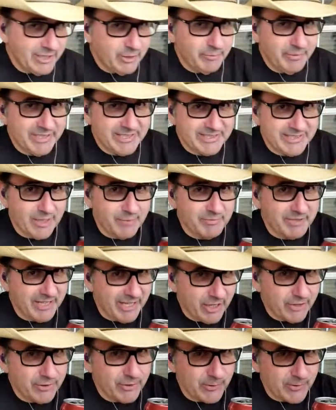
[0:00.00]
a little bit of
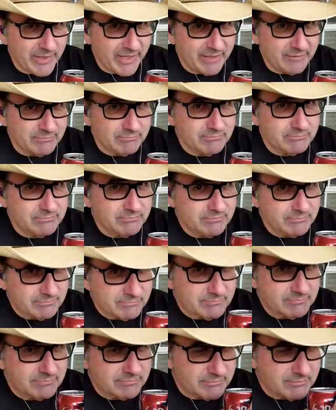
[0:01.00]
something other than
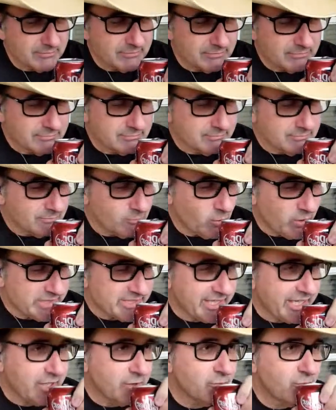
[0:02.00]

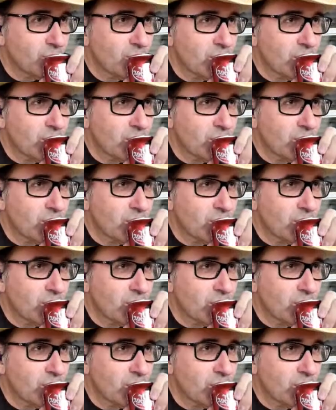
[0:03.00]
whiskey.